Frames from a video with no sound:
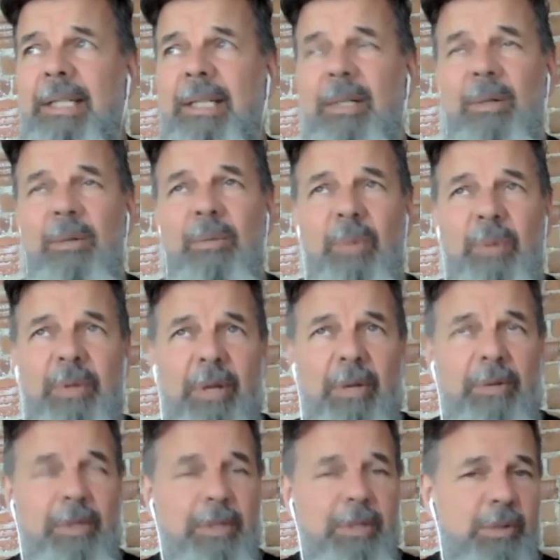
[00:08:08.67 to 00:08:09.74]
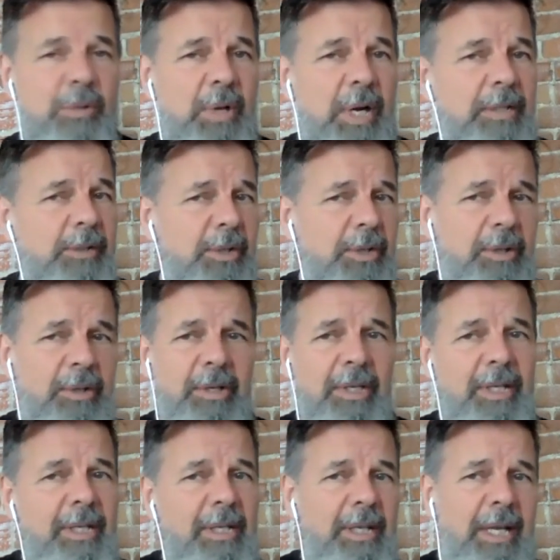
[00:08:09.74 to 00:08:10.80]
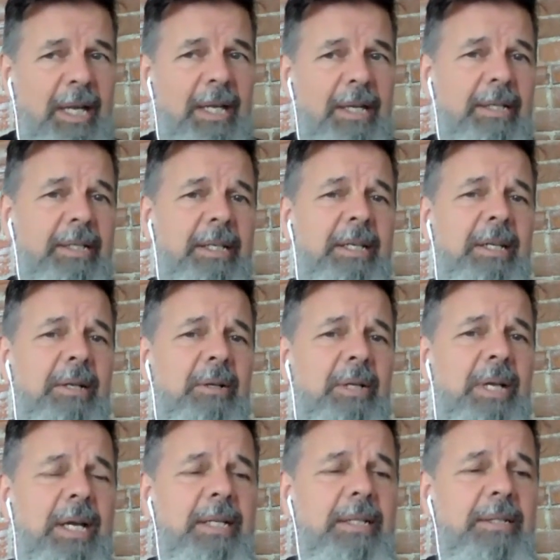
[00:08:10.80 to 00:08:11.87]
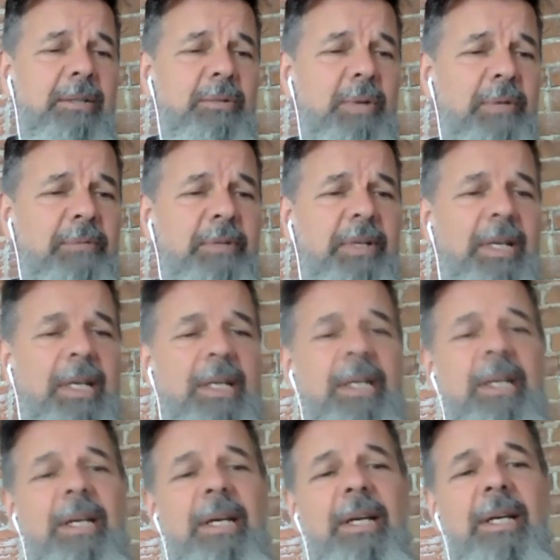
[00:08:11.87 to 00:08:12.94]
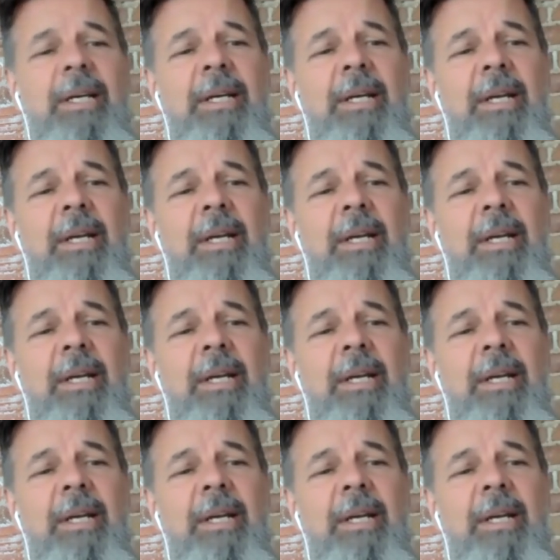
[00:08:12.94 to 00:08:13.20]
you know without the structure and and you know kind of drifting into